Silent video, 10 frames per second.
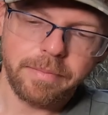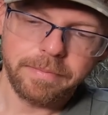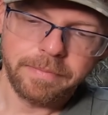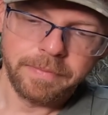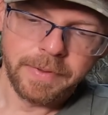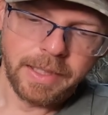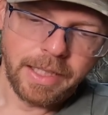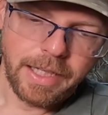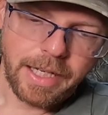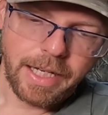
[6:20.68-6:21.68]
them,
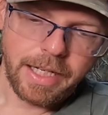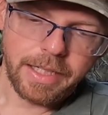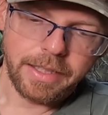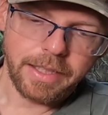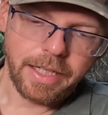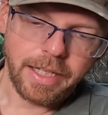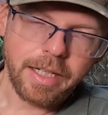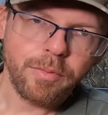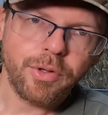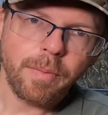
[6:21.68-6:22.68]
and I
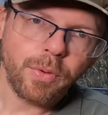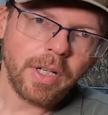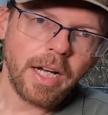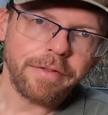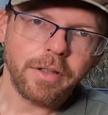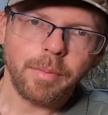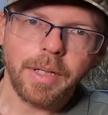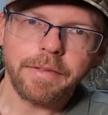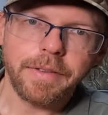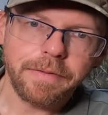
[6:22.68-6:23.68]
let them drip dry for
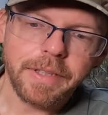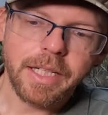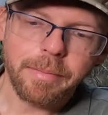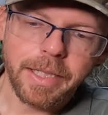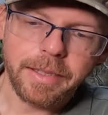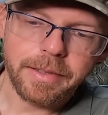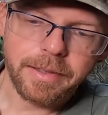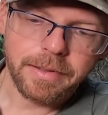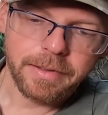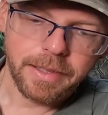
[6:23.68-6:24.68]
about 15
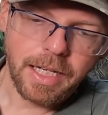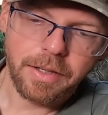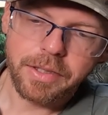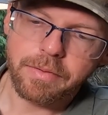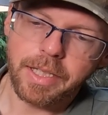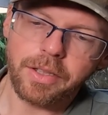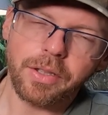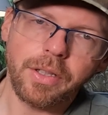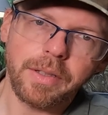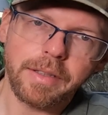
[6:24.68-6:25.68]
minutes. Now it's ready
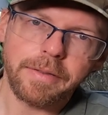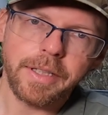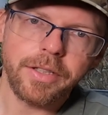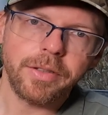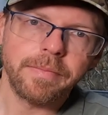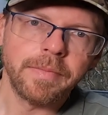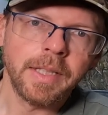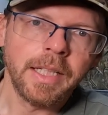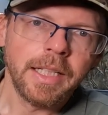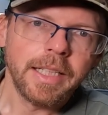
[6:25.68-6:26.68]
to go in the fridge.
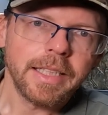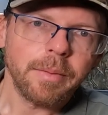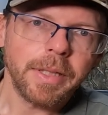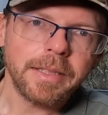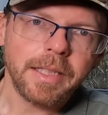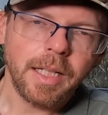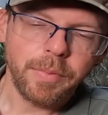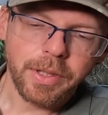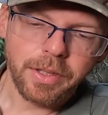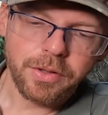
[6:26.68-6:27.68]
The best
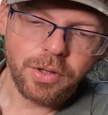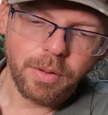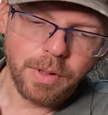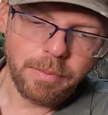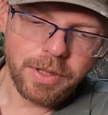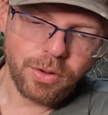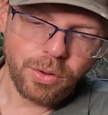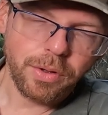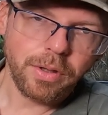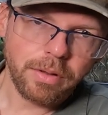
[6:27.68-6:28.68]
time to consume them is
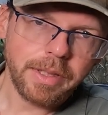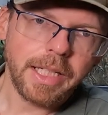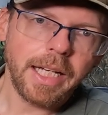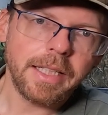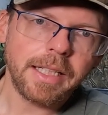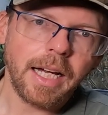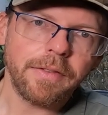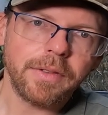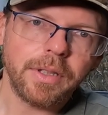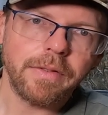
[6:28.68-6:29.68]
2 to 3 days
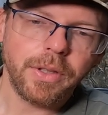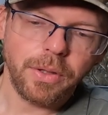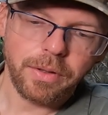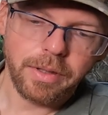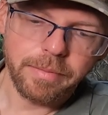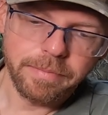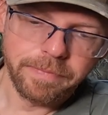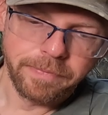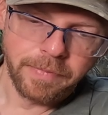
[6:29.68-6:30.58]
after you've cured them.